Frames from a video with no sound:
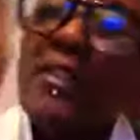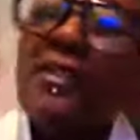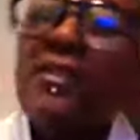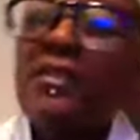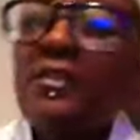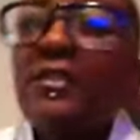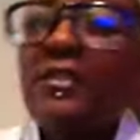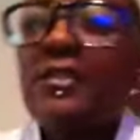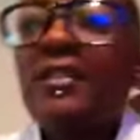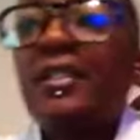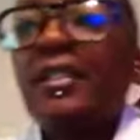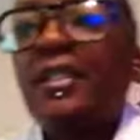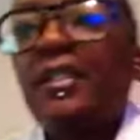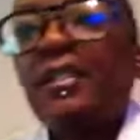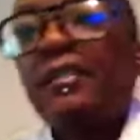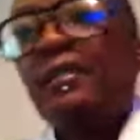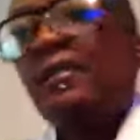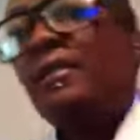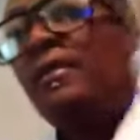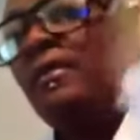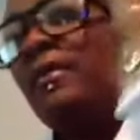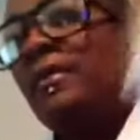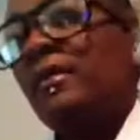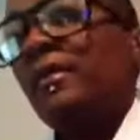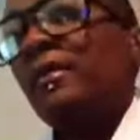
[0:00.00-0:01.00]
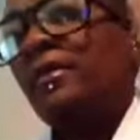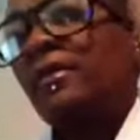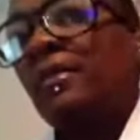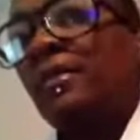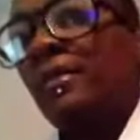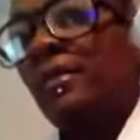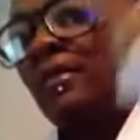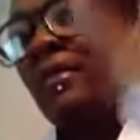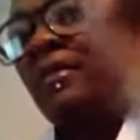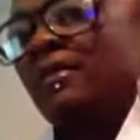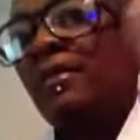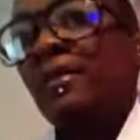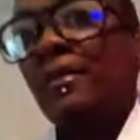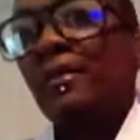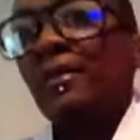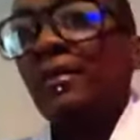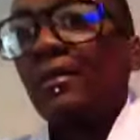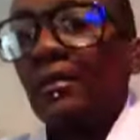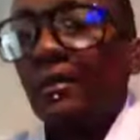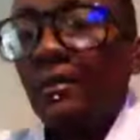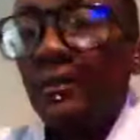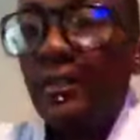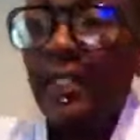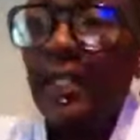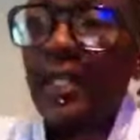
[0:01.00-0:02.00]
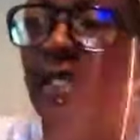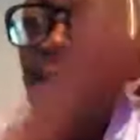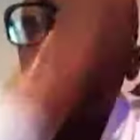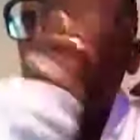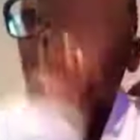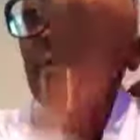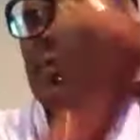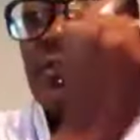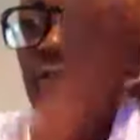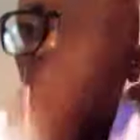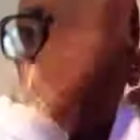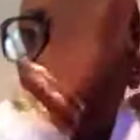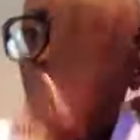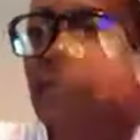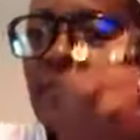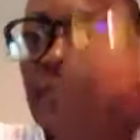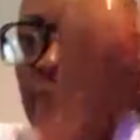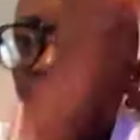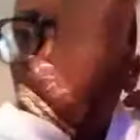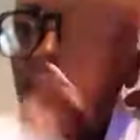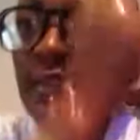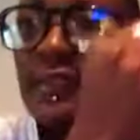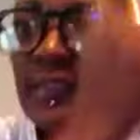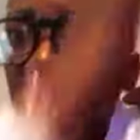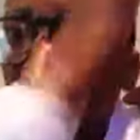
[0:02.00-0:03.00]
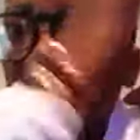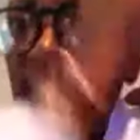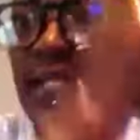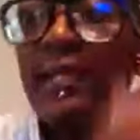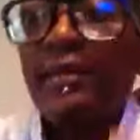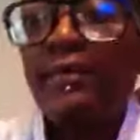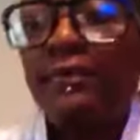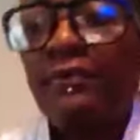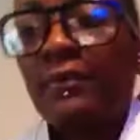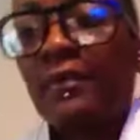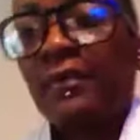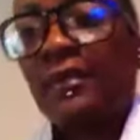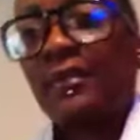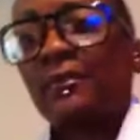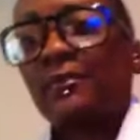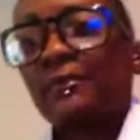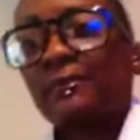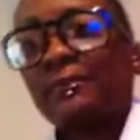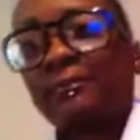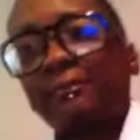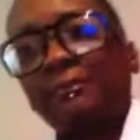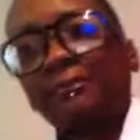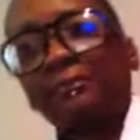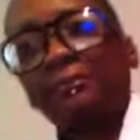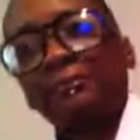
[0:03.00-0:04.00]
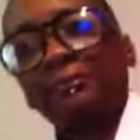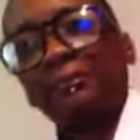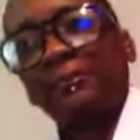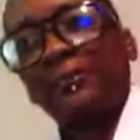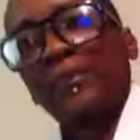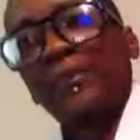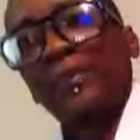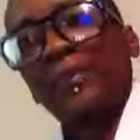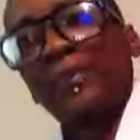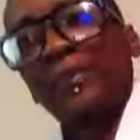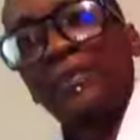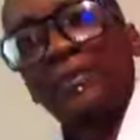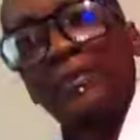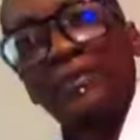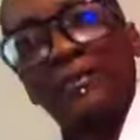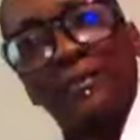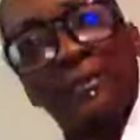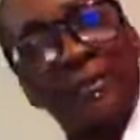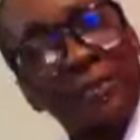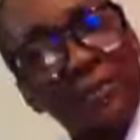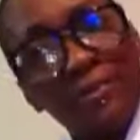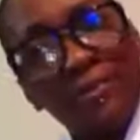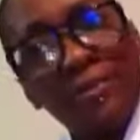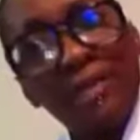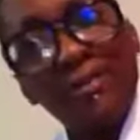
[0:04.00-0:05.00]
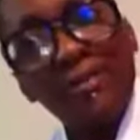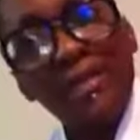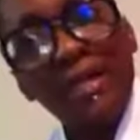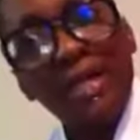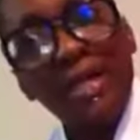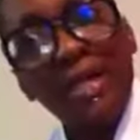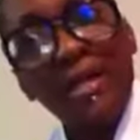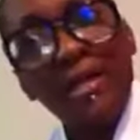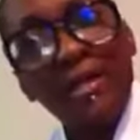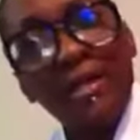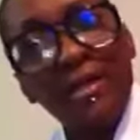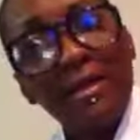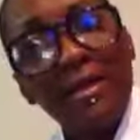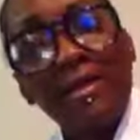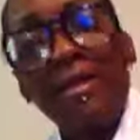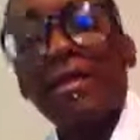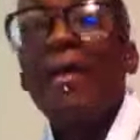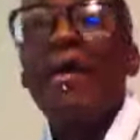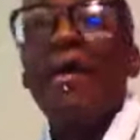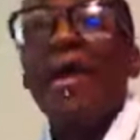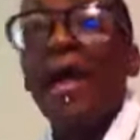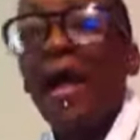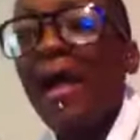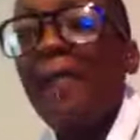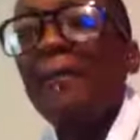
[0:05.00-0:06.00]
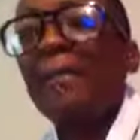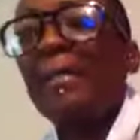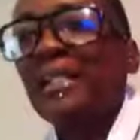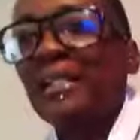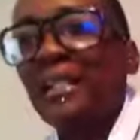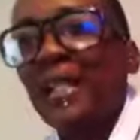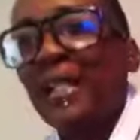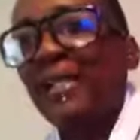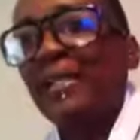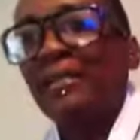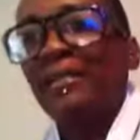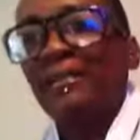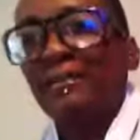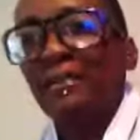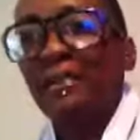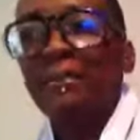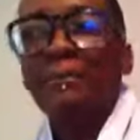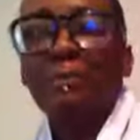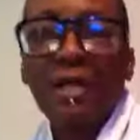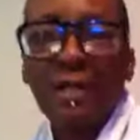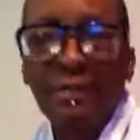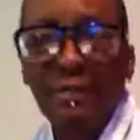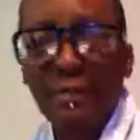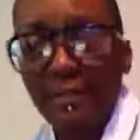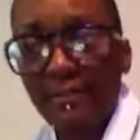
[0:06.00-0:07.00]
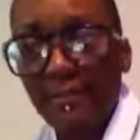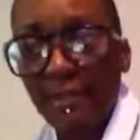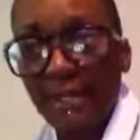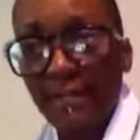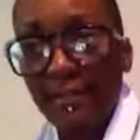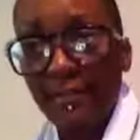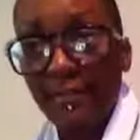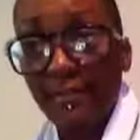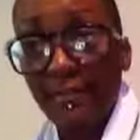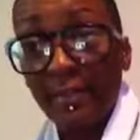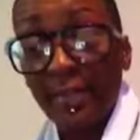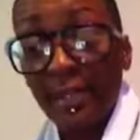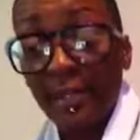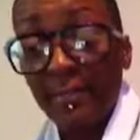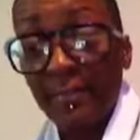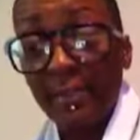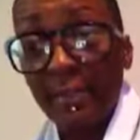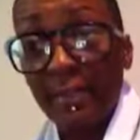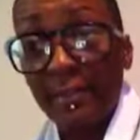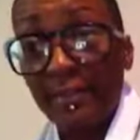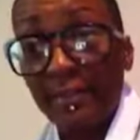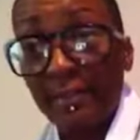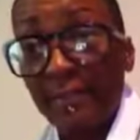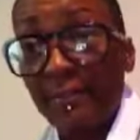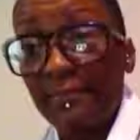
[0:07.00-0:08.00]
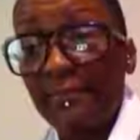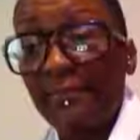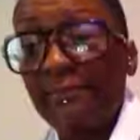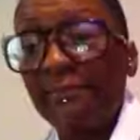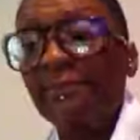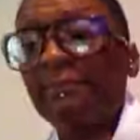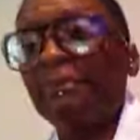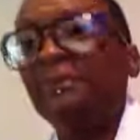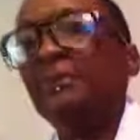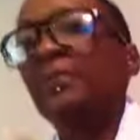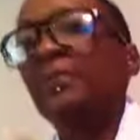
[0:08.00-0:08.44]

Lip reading: You see? They have two different sounds. Did you know that? I mean, like, probably everybody knew that, but I didn't.